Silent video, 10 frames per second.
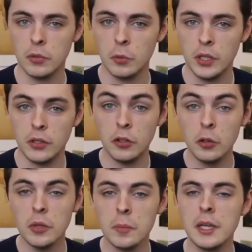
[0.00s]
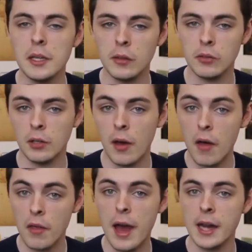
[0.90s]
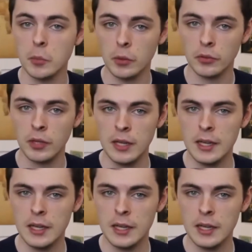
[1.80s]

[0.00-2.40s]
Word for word: between human beings and other animals